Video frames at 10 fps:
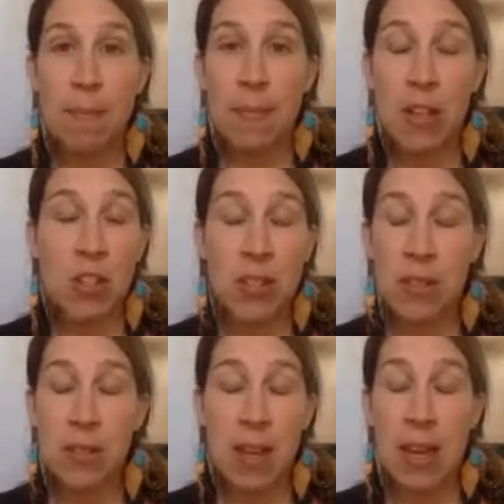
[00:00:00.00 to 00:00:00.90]

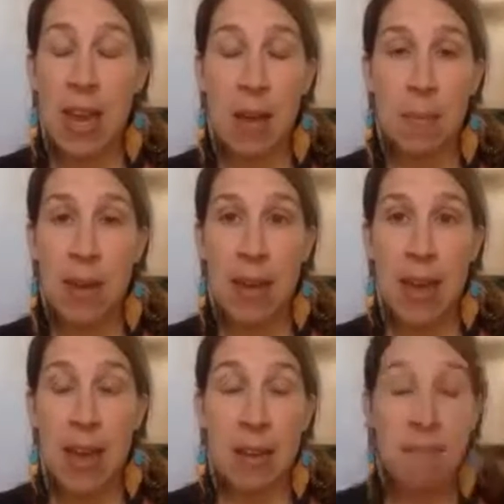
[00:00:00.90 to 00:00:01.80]
It can't be.
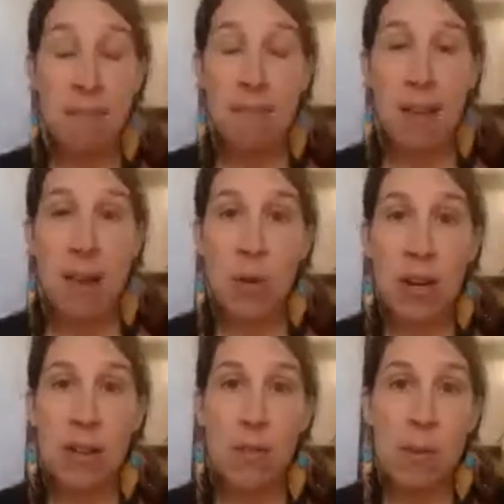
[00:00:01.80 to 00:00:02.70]
And I
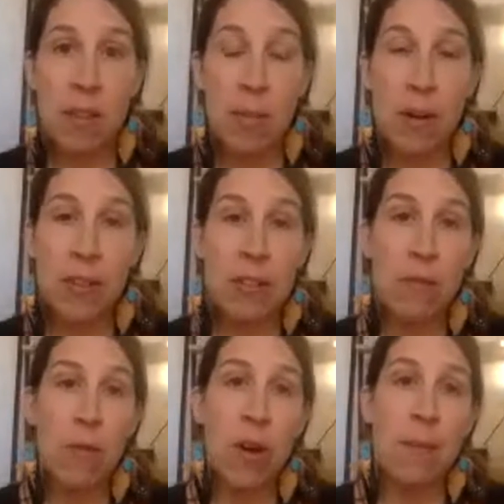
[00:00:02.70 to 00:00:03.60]
wouldn't even be the person
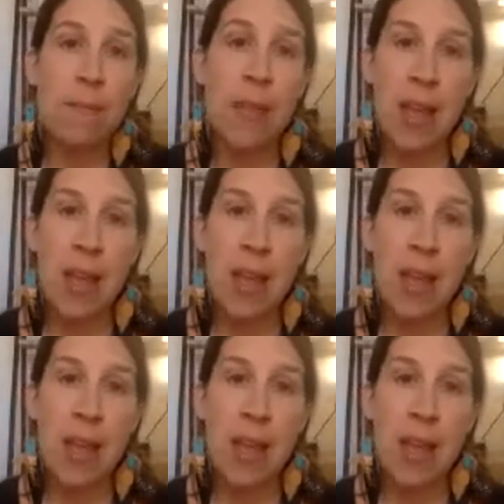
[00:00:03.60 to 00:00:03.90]
for it.